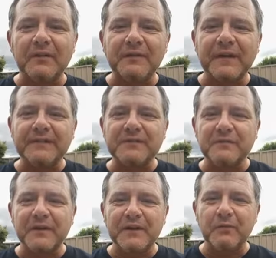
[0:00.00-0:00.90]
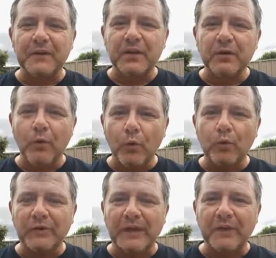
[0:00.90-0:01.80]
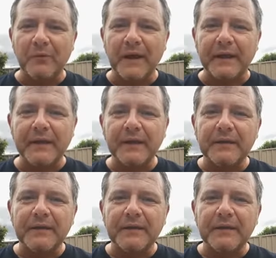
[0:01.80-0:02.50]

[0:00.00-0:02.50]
I think it's something that we can all take away.